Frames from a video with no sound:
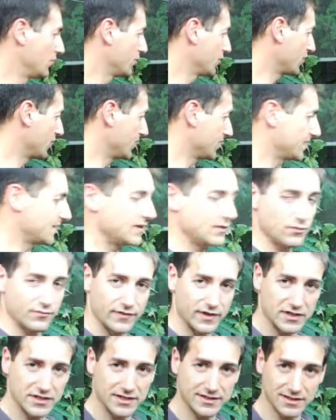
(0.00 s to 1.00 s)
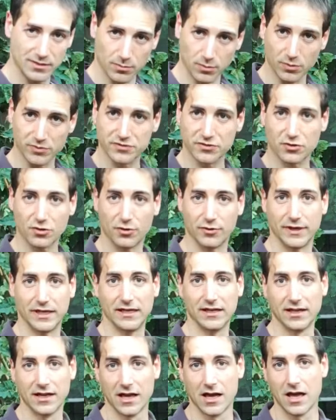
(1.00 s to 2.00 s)
You're going to see your vegetables
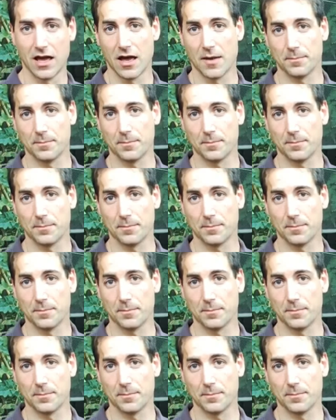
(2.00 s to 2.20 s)
growing,